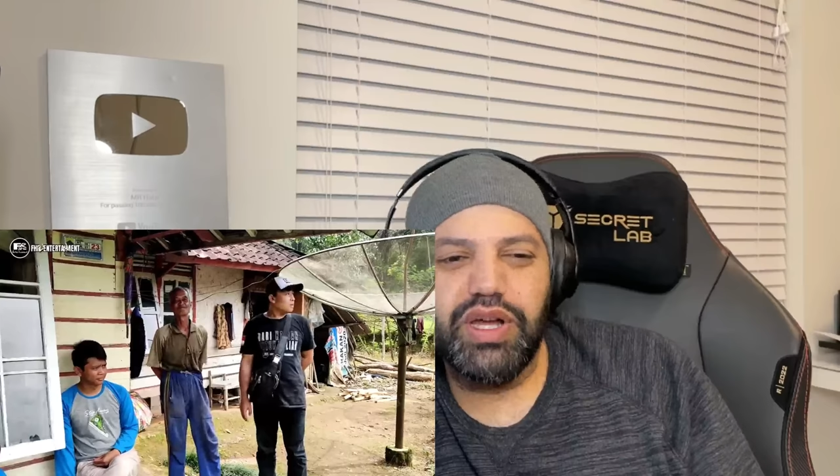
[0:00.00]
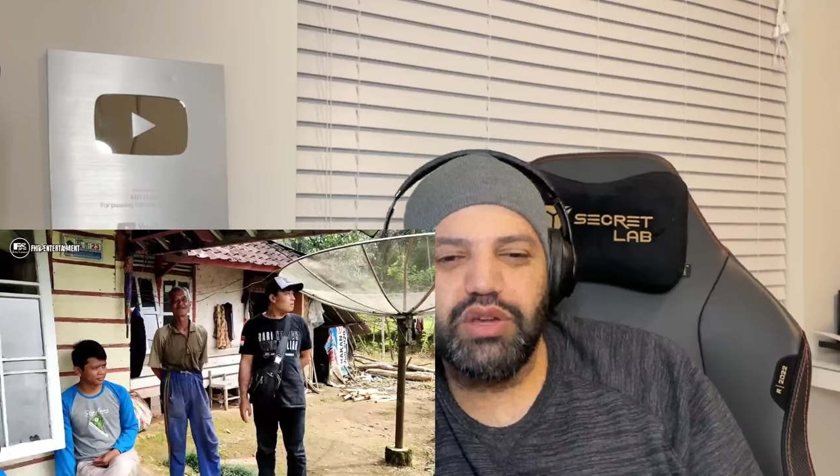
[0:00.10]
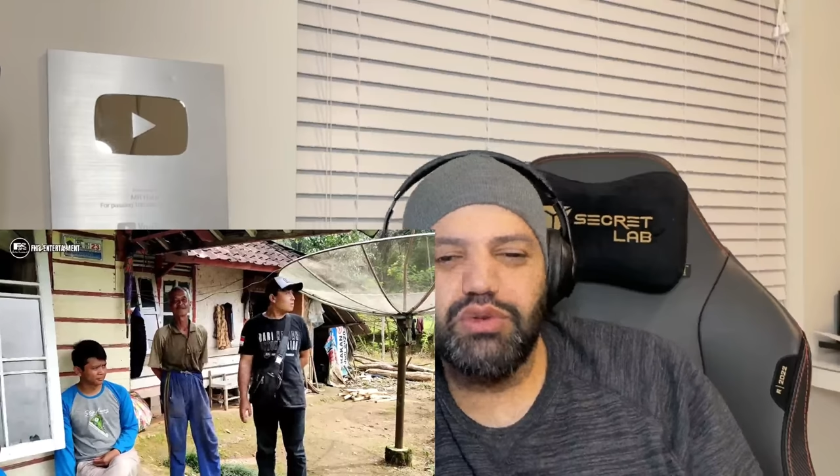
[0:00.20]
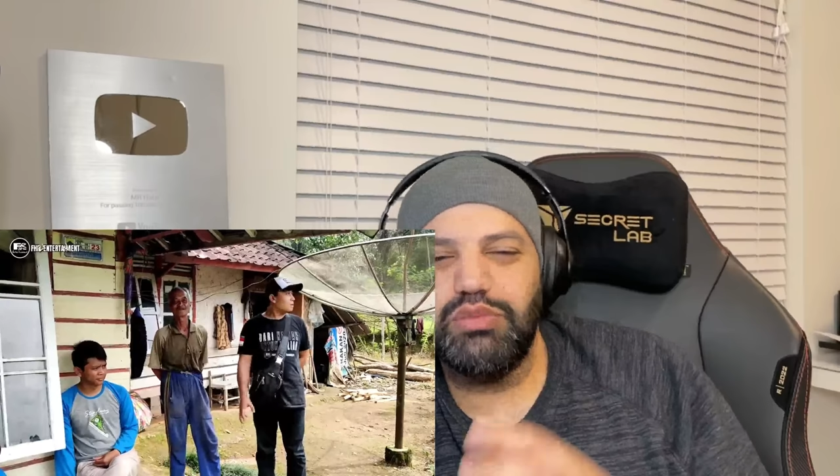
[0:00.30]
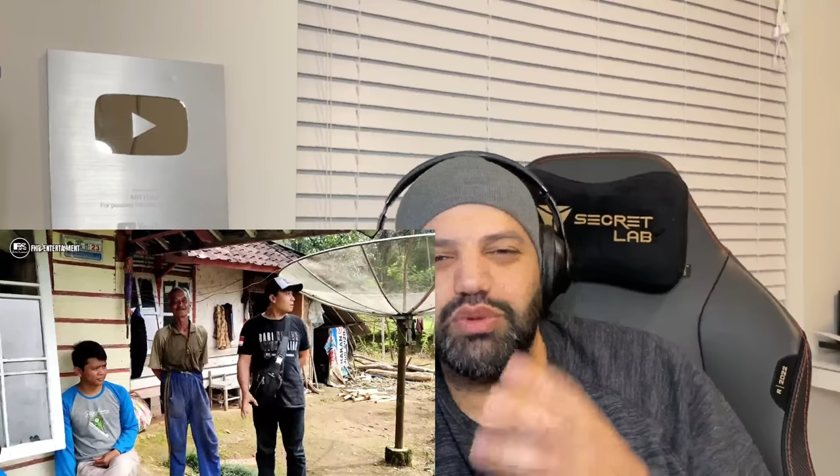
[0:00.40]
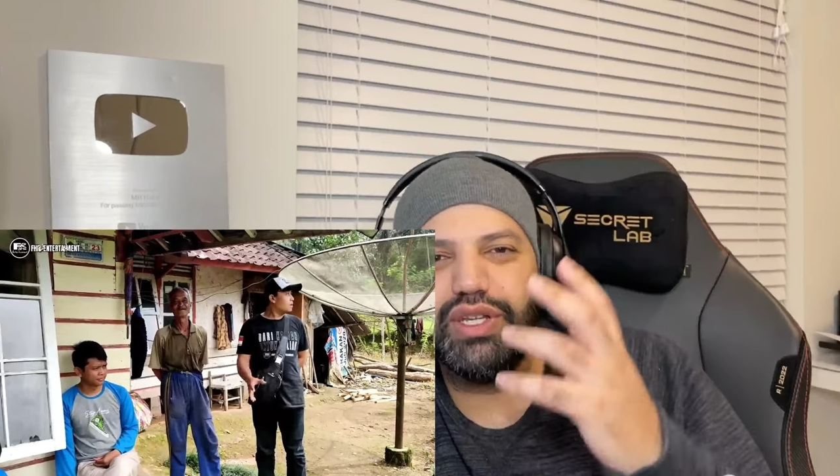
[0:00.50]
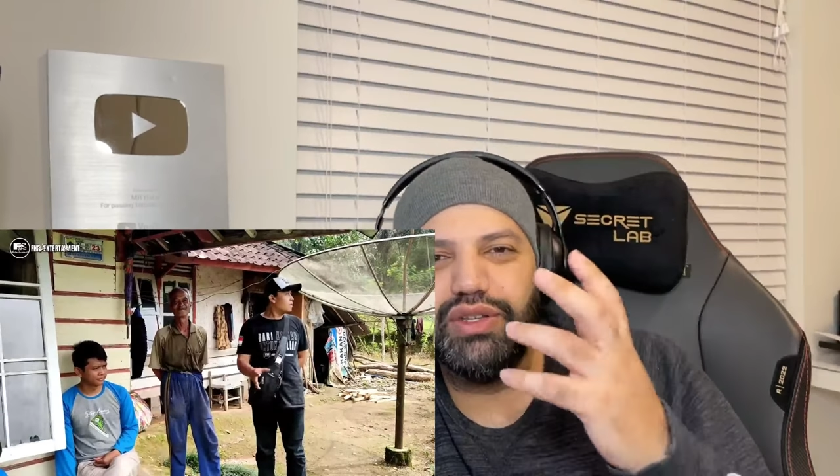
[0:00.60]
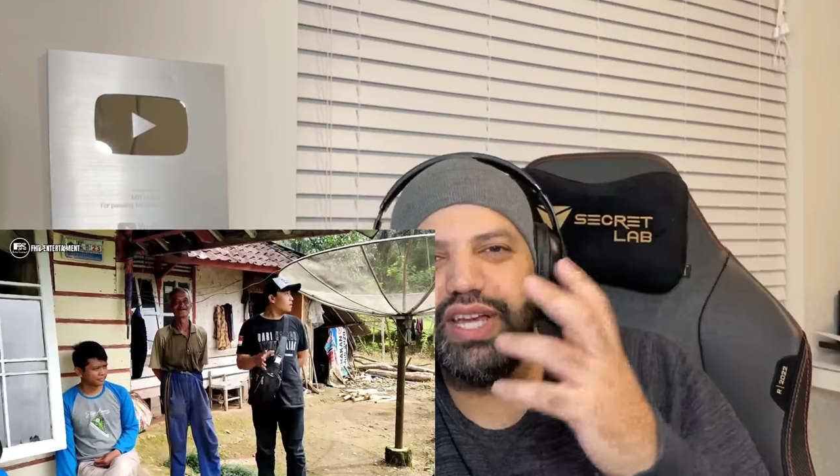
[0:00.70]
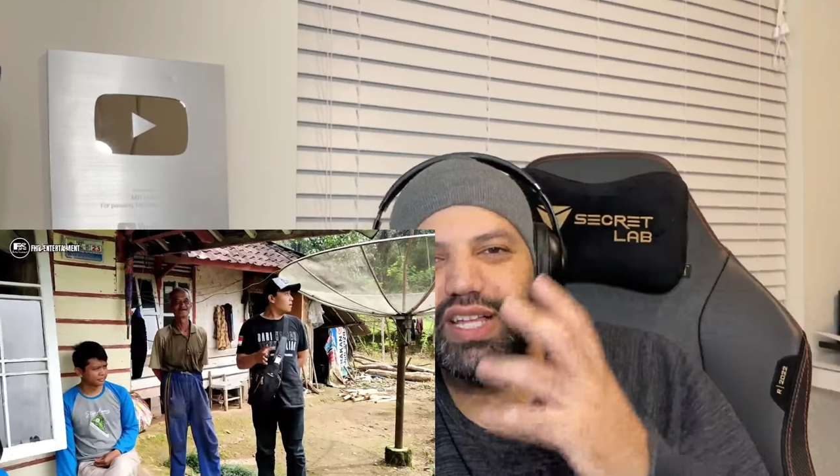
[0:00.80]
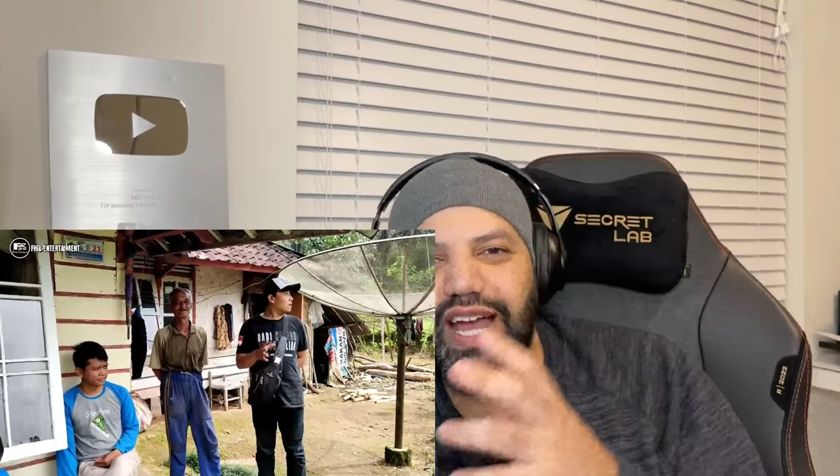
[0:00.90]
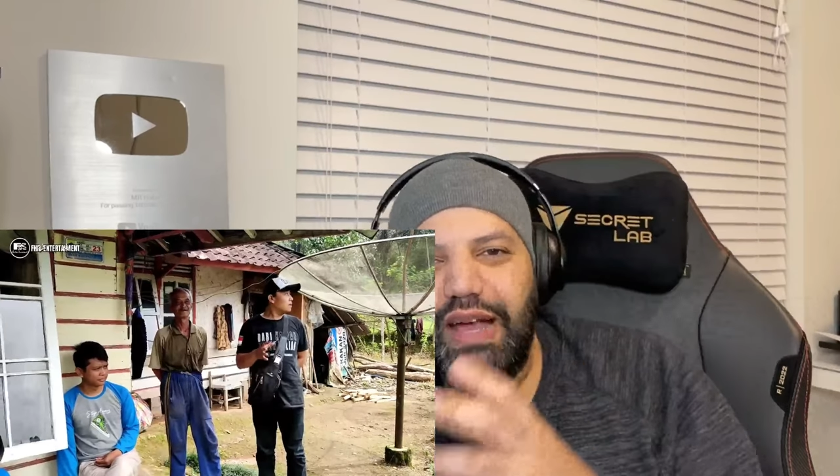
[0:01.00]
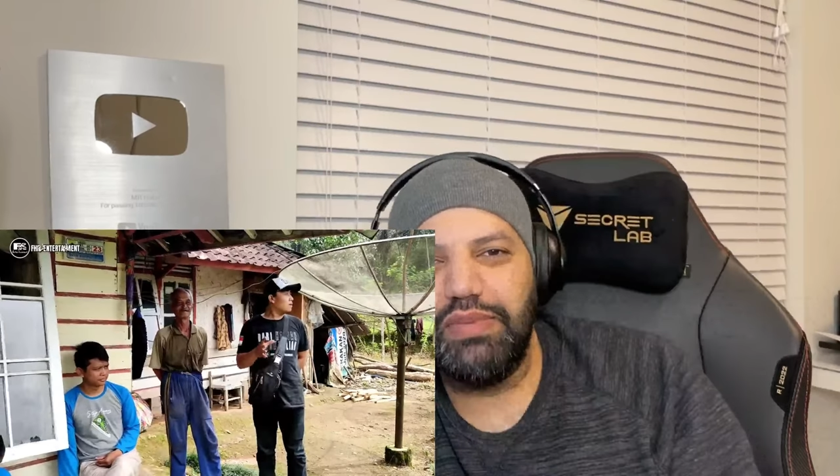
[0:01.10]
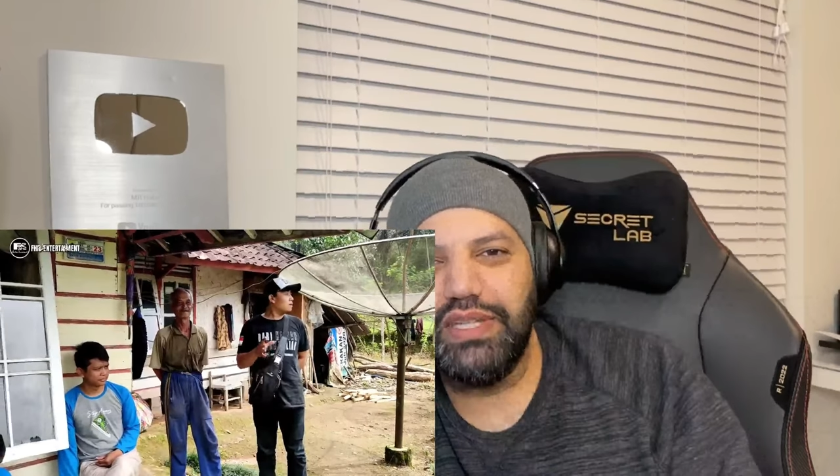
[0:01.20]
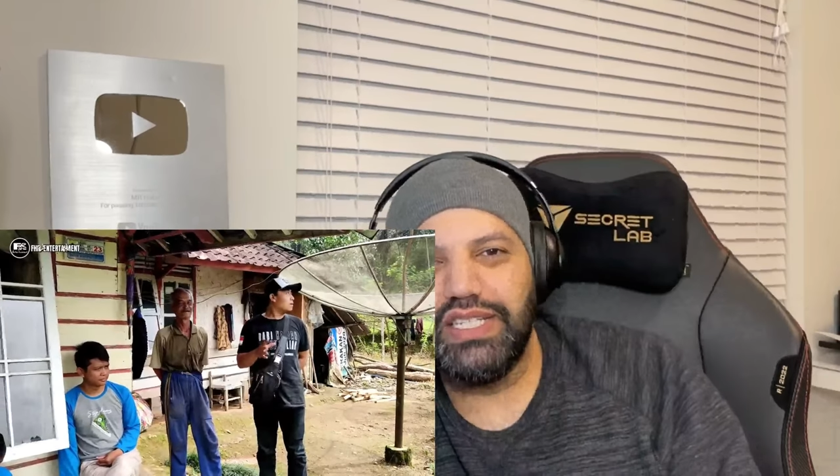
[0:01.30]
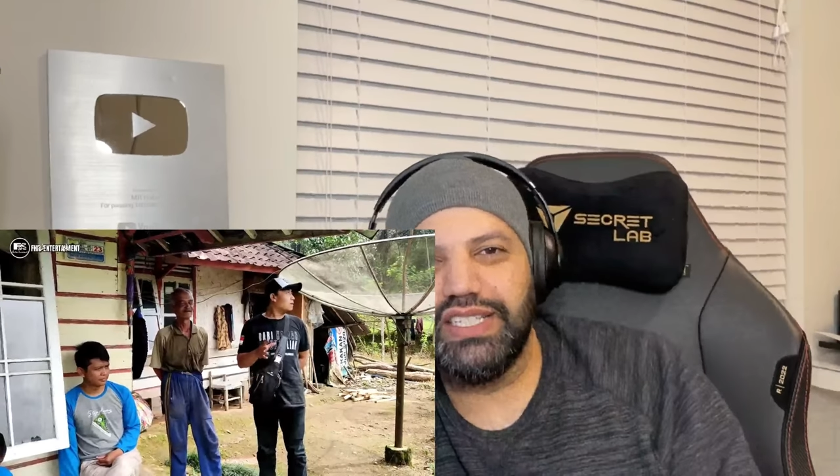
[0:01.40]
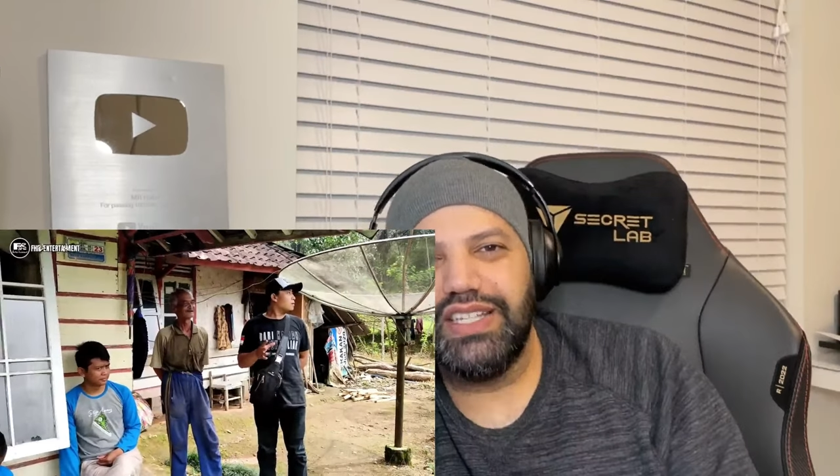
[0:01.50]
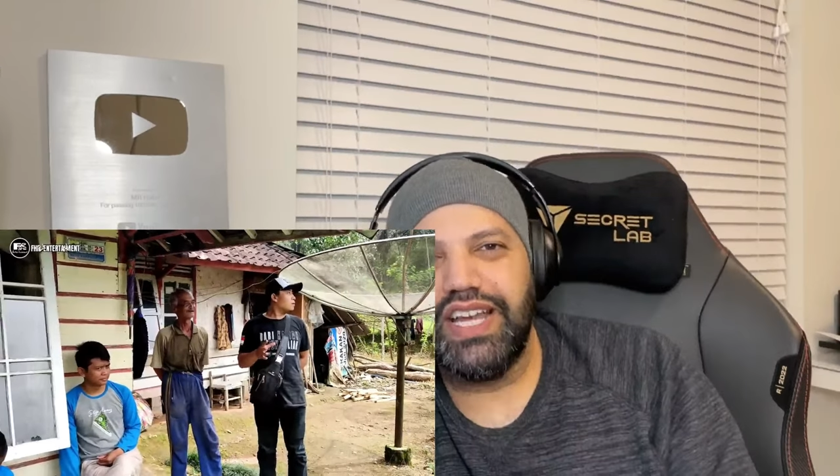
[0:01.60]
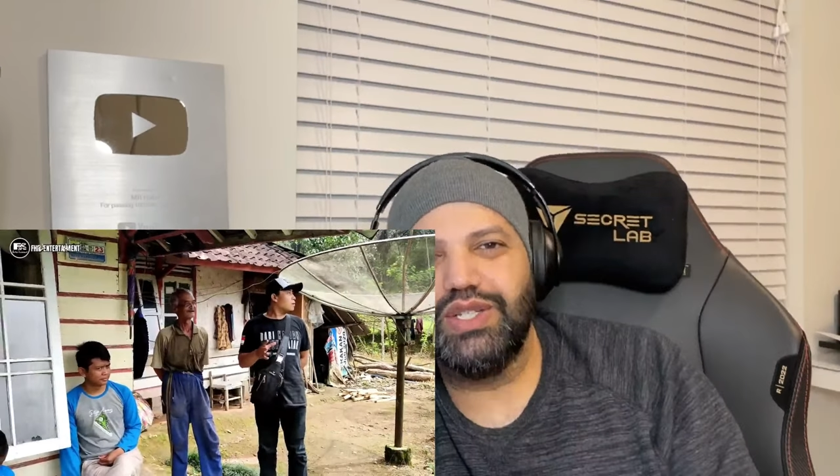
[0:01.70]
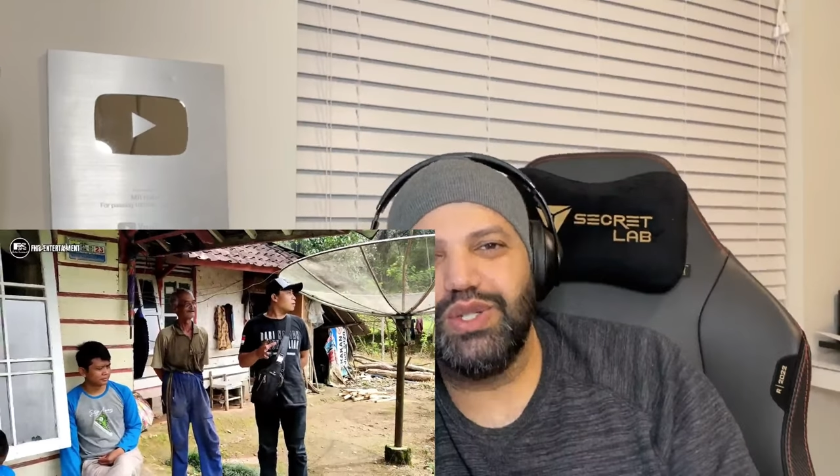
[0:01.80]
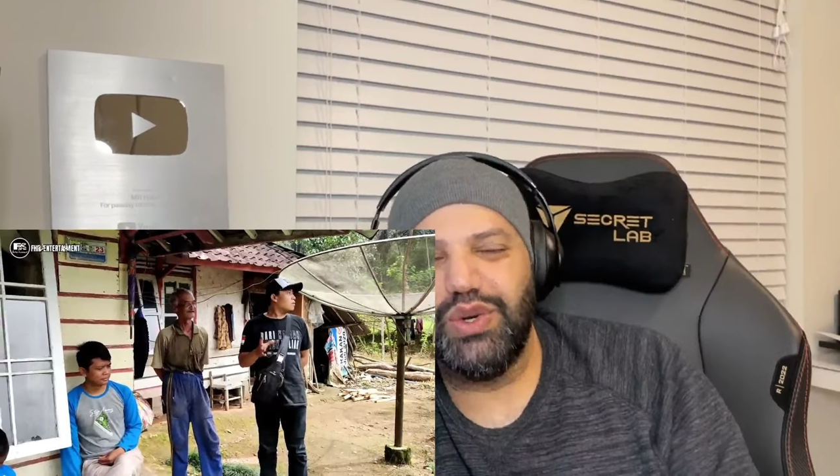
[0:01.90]
money would bring you that happiness and
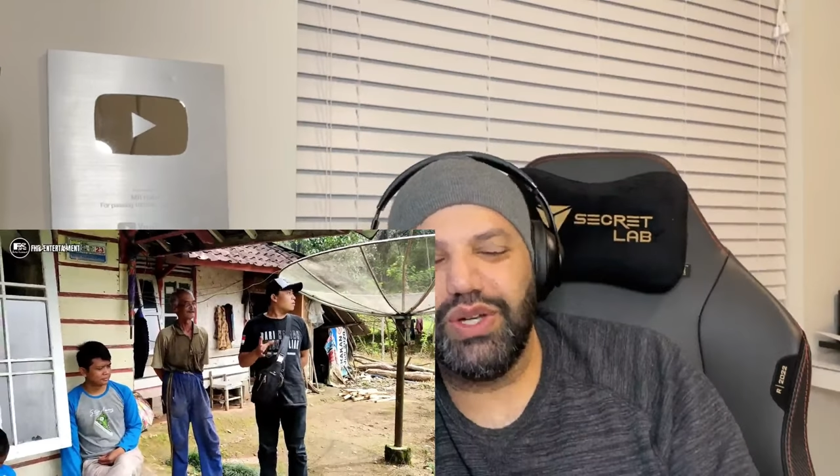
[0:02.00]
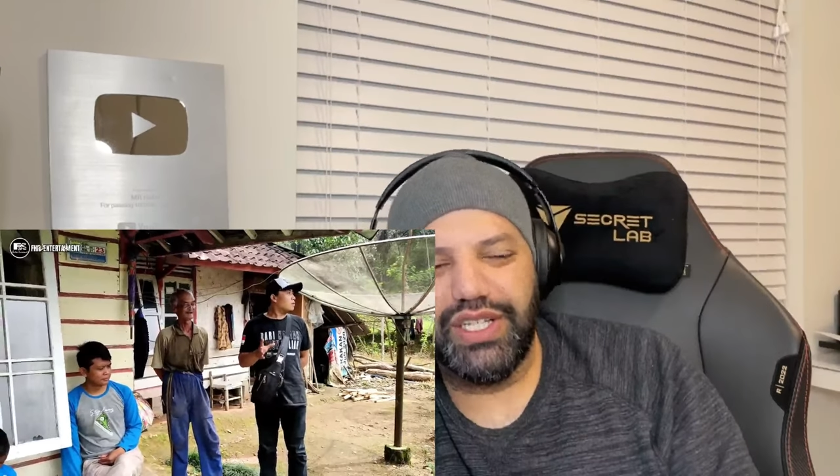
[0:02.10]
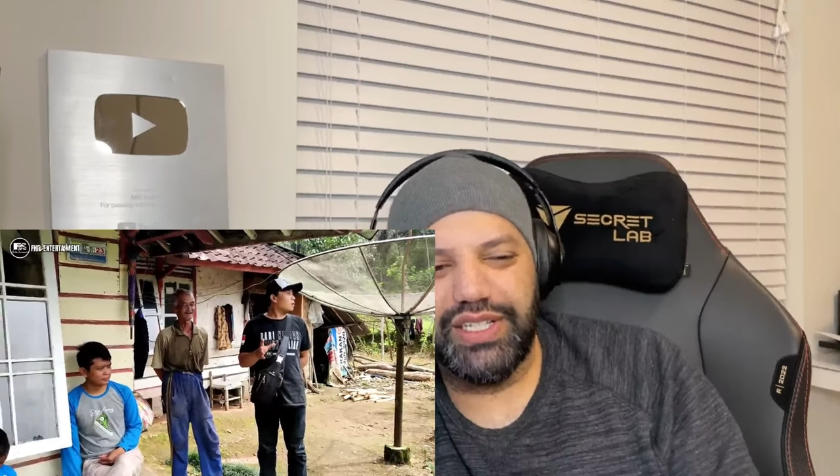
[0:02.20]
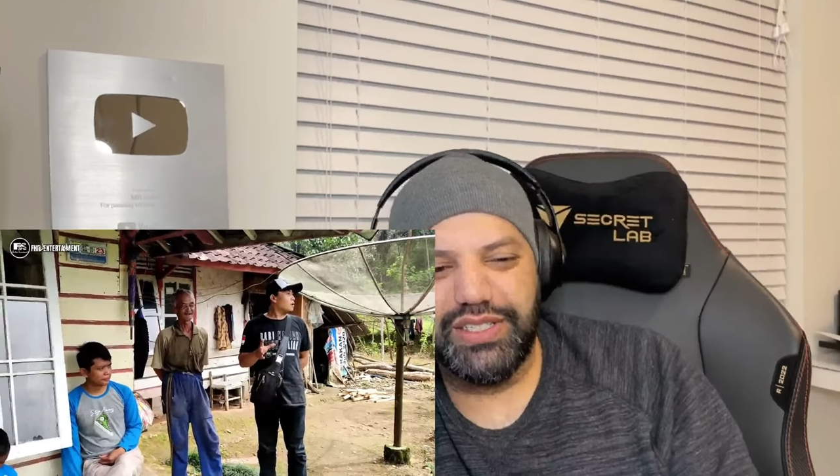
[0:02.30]
that joy.